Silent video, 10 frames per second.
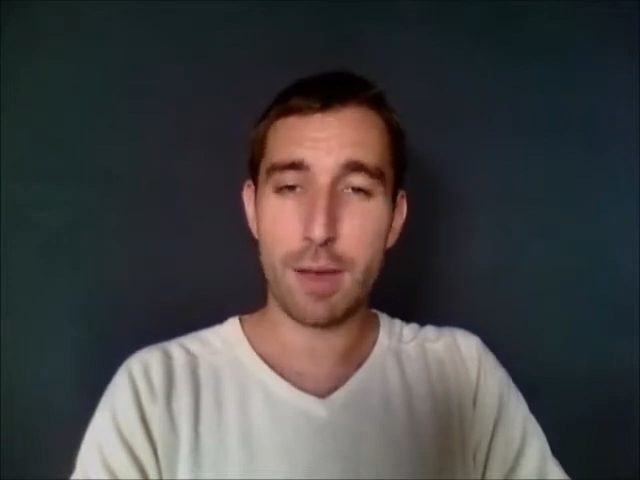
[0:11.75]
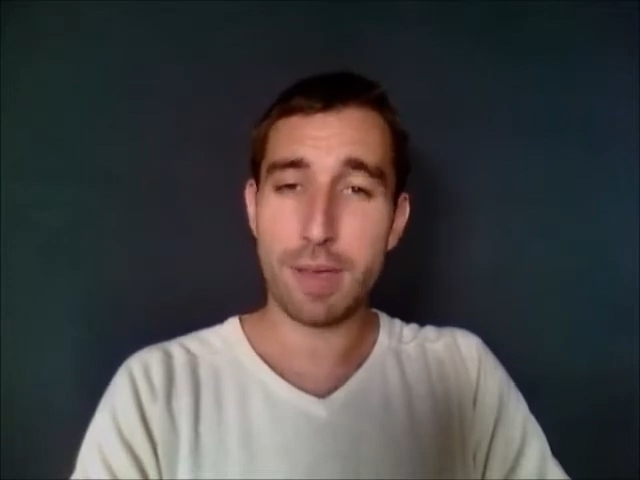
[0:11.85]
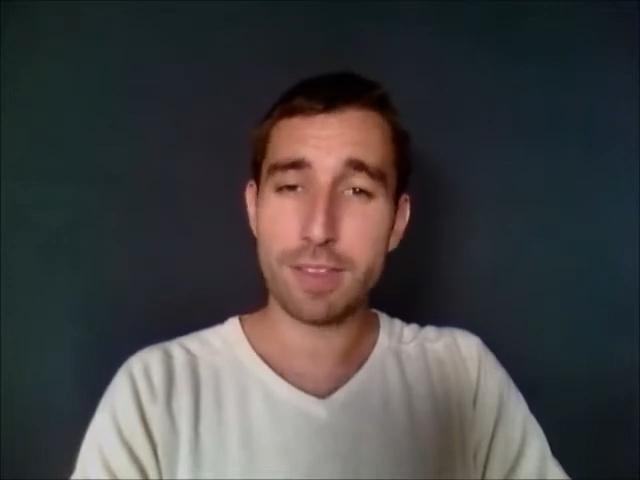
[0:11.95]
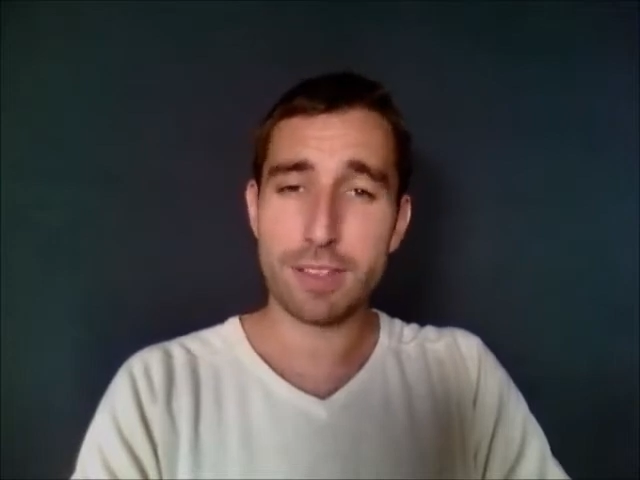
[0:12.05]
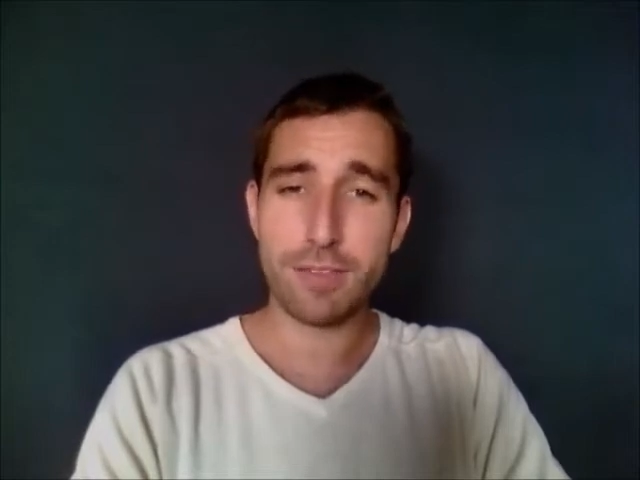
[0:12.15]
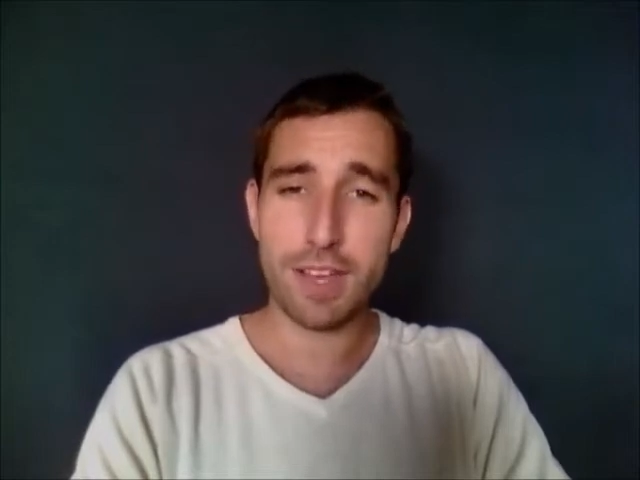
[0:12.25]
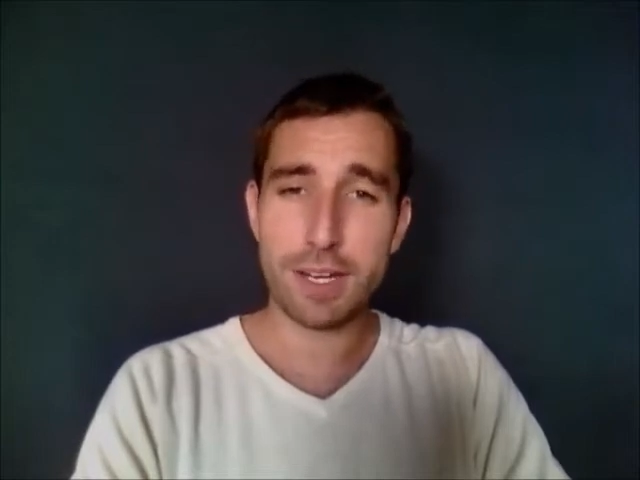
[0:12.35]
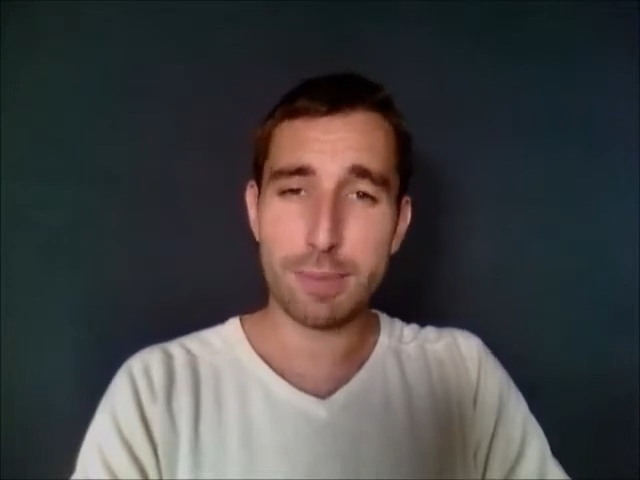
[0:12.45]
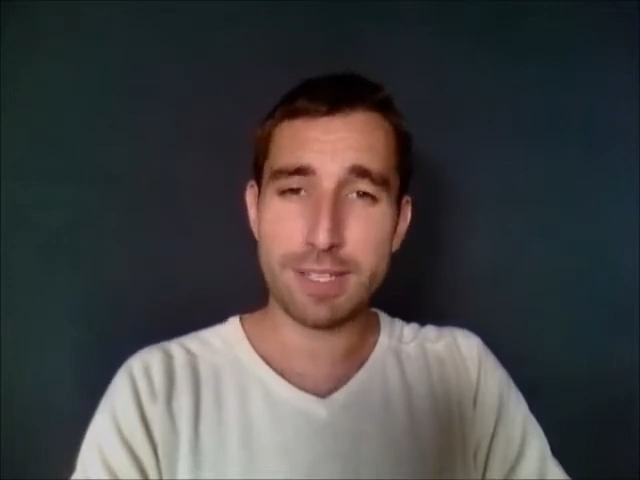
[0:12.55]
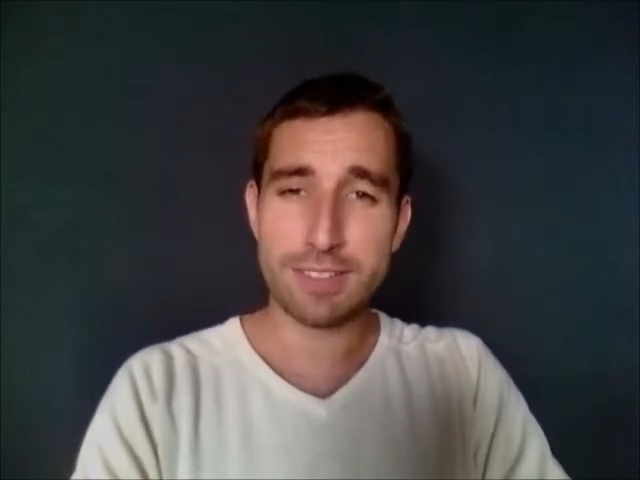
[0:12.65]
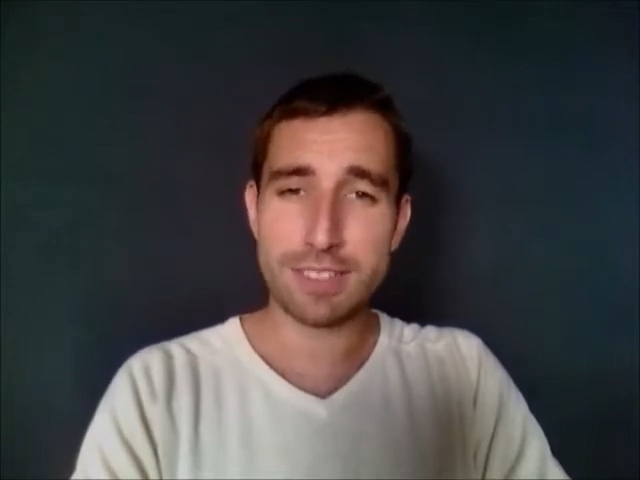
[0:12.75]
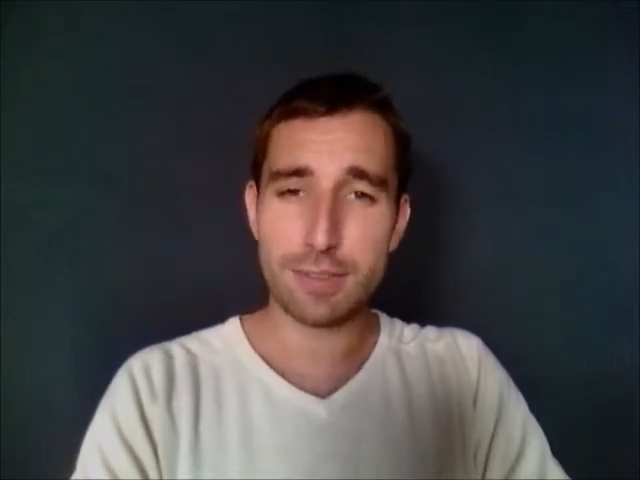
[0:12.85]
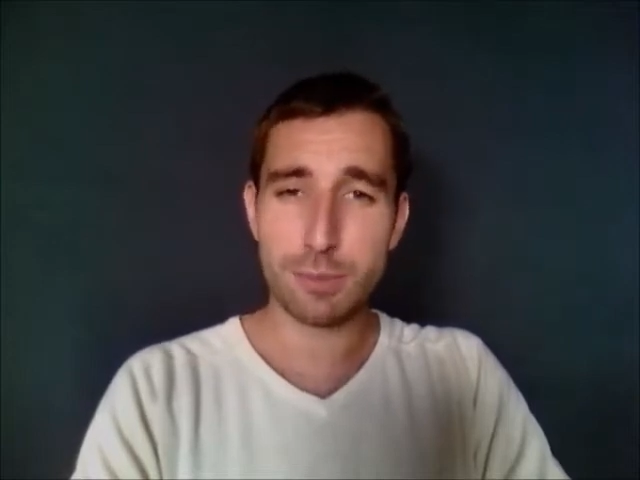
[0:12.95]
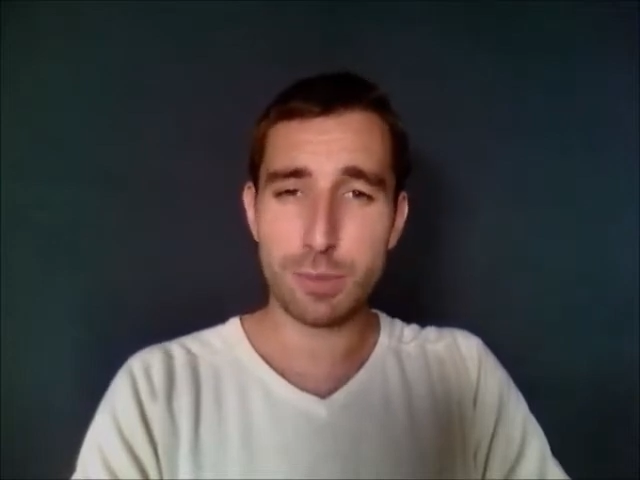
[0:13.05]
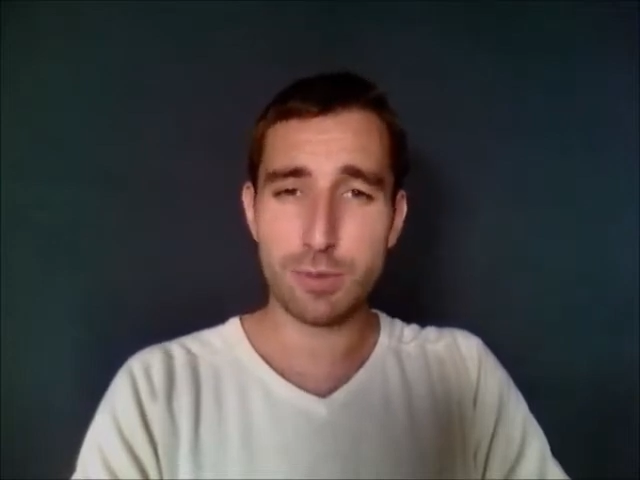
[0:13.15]
about the availability of
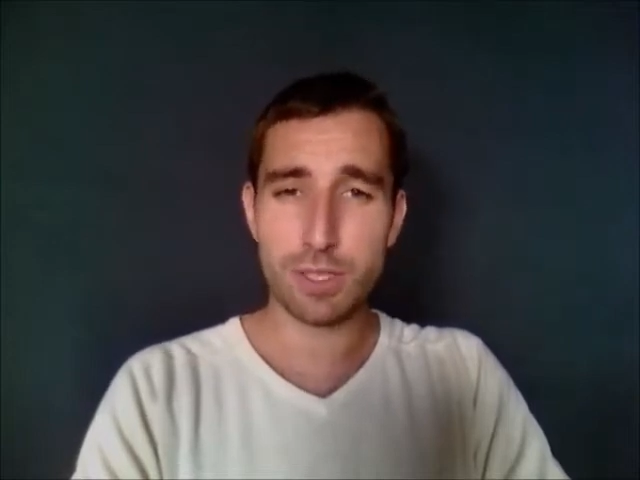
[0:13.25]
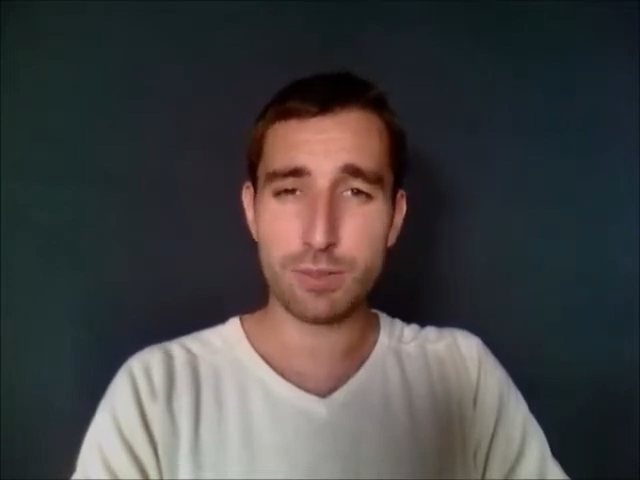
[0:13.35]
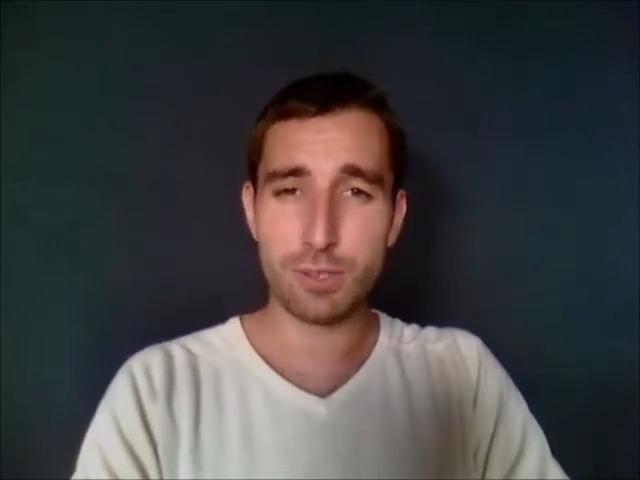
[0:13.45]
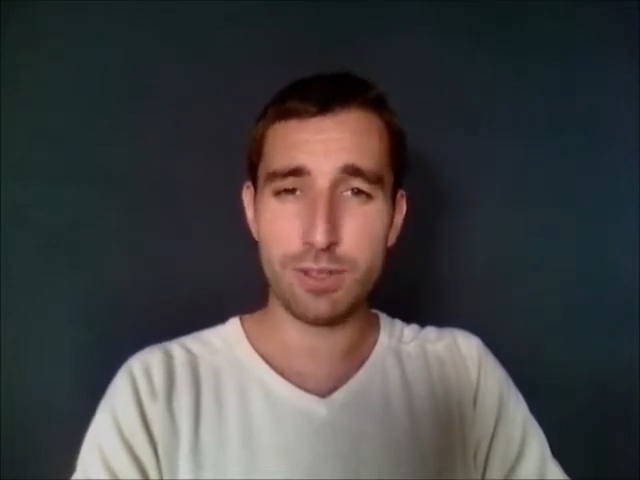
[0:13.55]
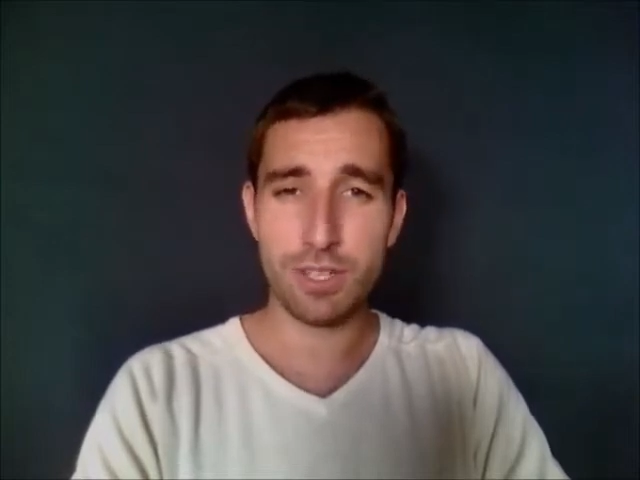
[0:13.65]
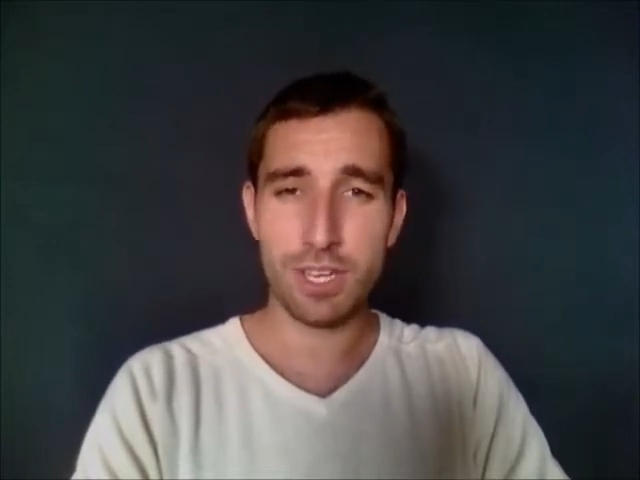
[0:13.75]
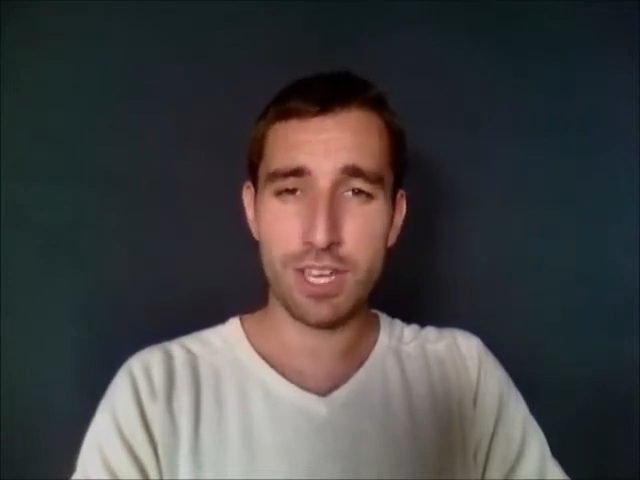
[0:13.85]
the moving crew,